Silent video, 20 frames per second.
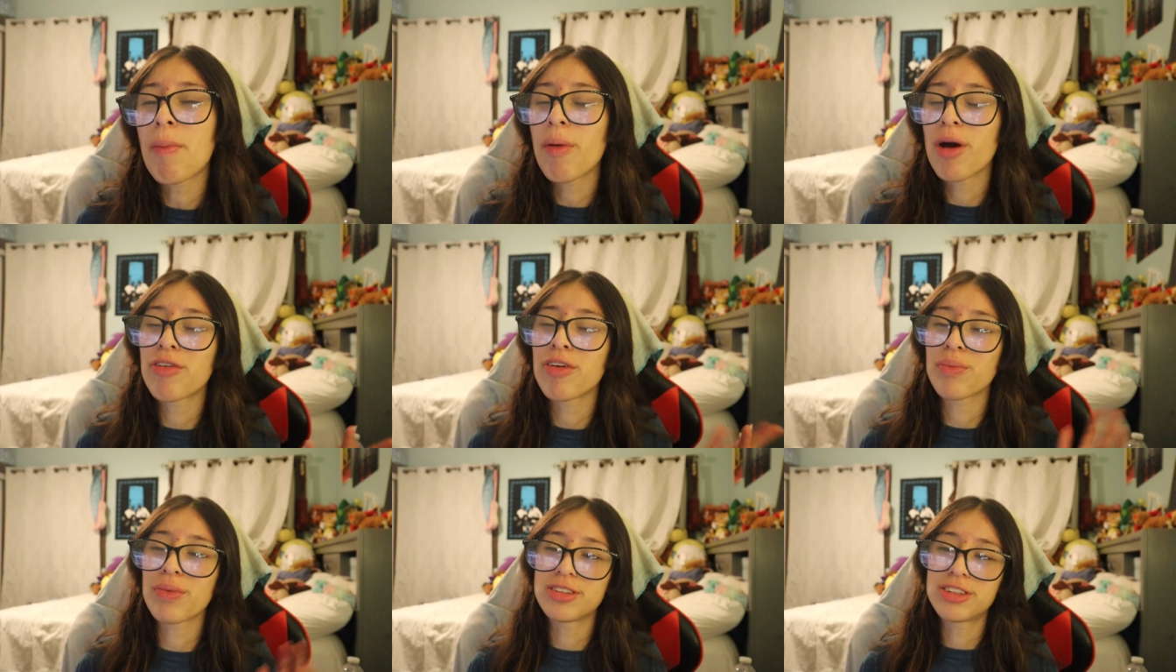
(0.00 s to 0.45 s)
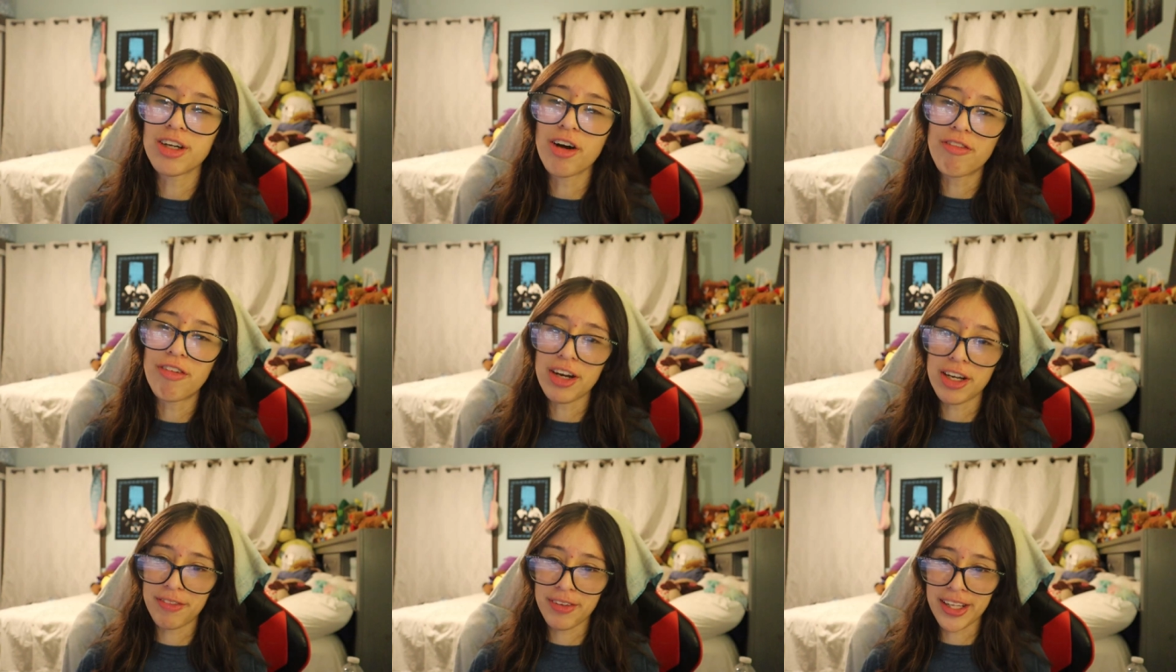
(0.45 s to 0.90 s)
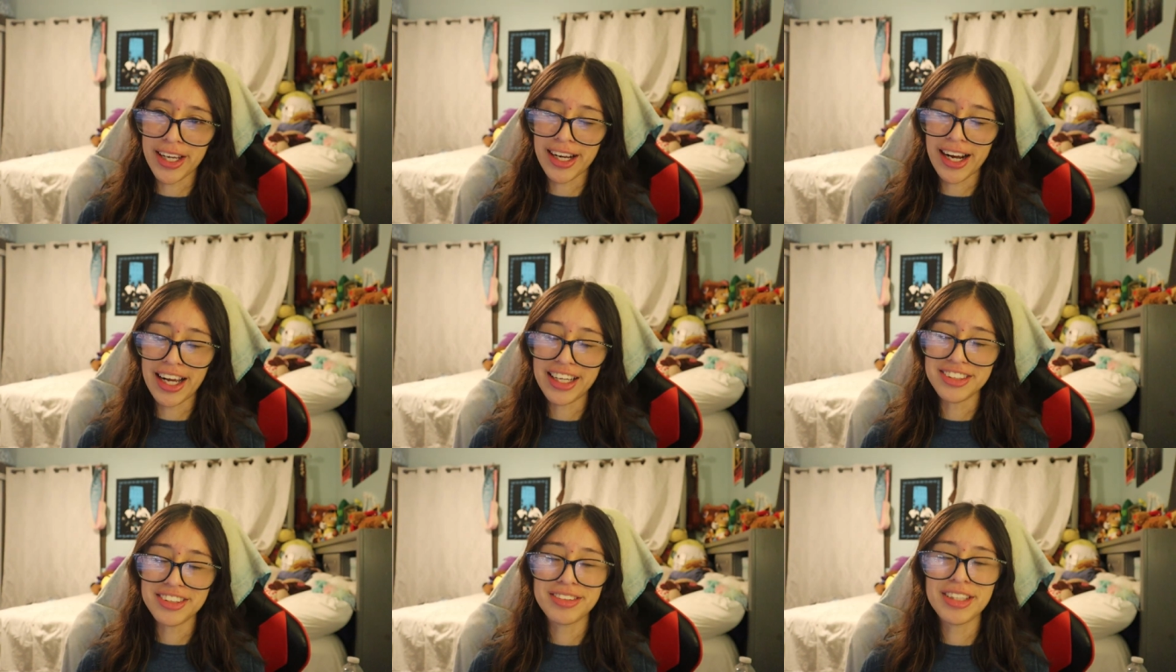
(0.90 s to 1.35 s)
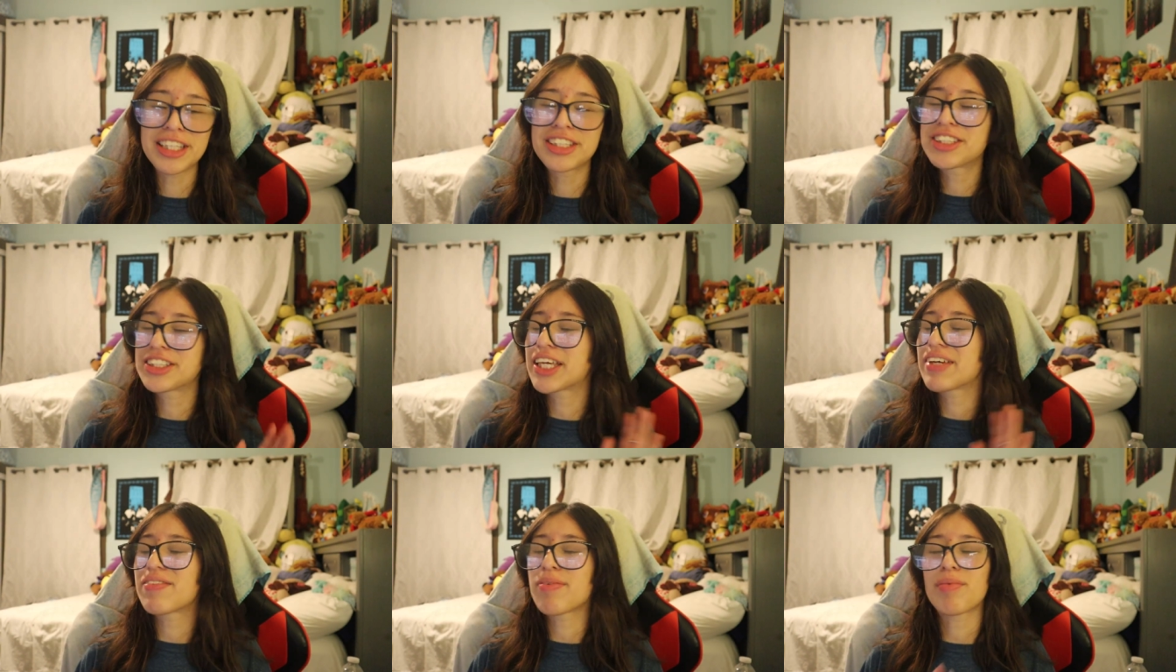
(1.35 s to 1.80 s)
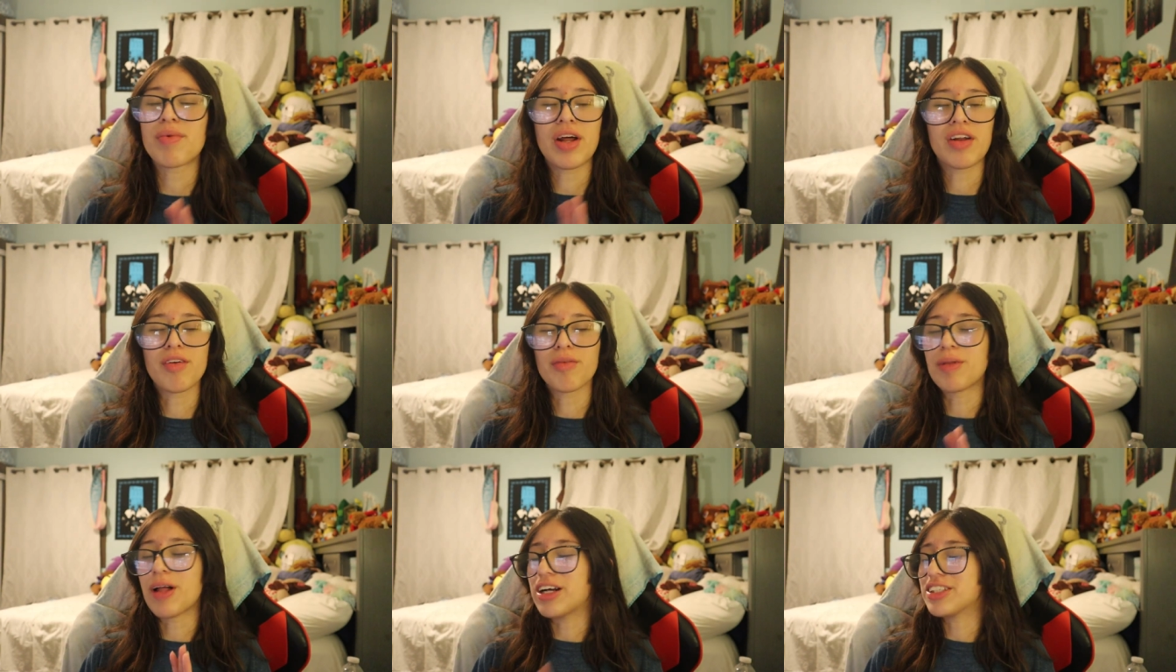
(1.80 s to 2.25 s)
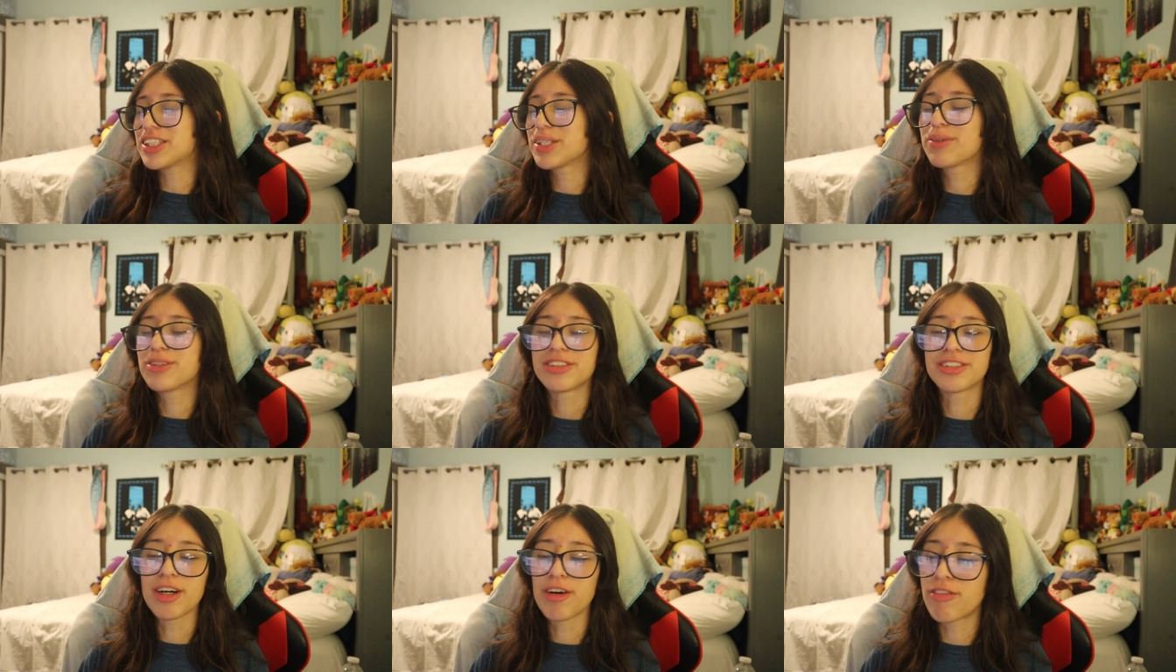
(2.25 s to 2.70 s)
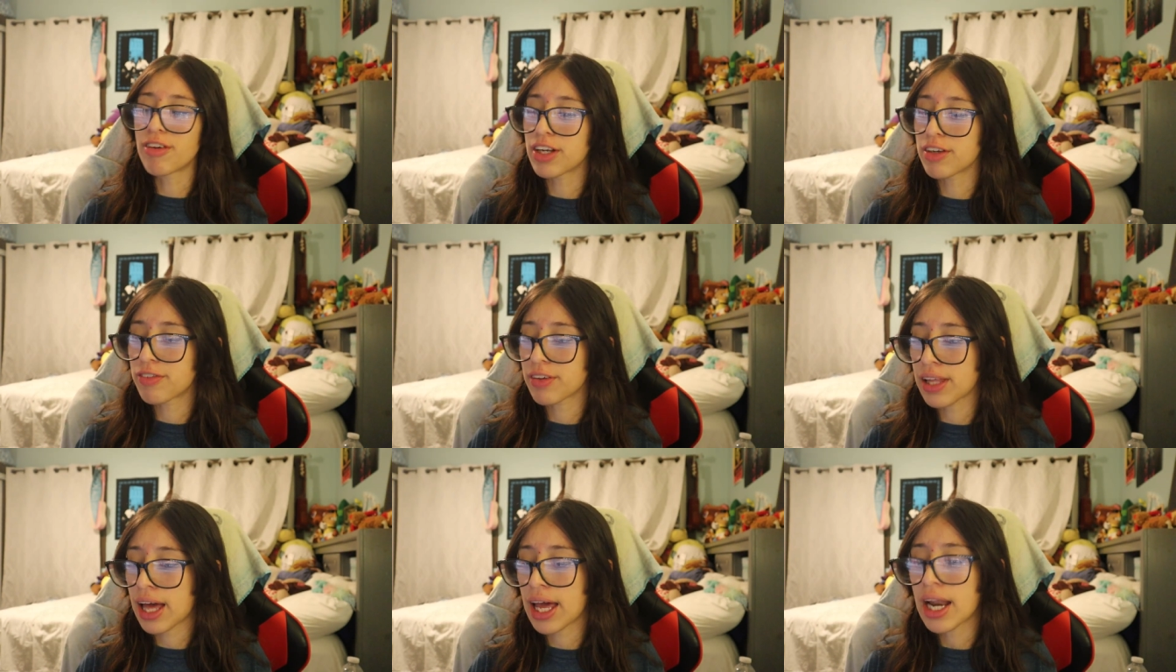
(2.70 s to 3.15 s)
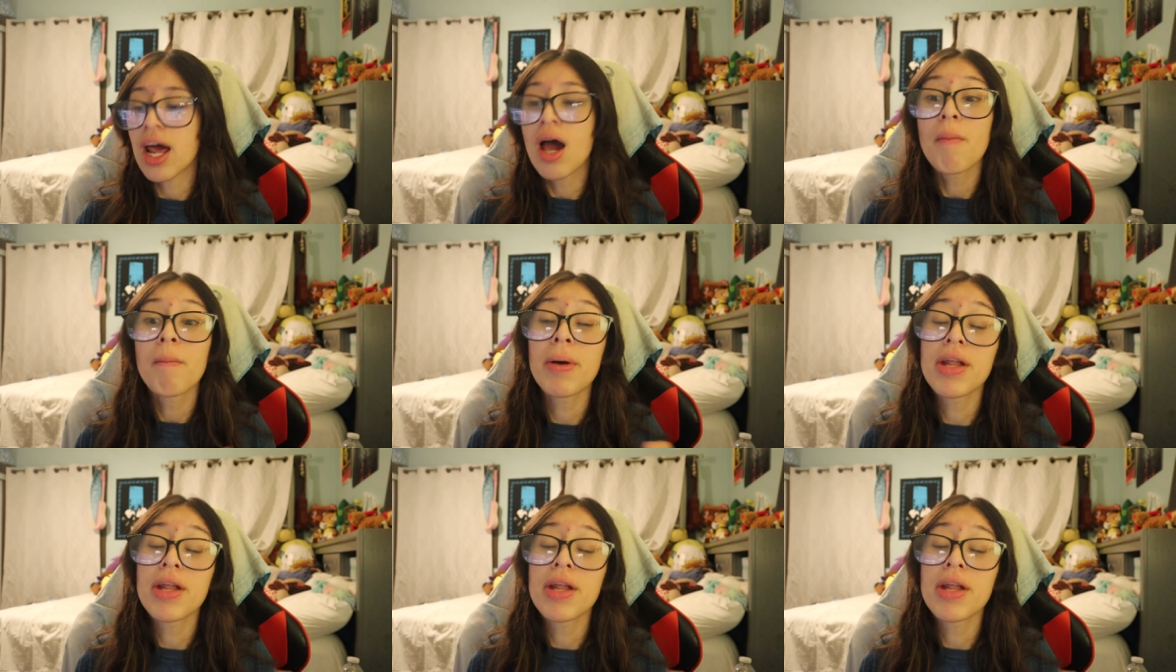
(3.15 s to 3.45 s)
boyfriend was so funny for that, guys. Let's give him a round of applause. He was so funny for that.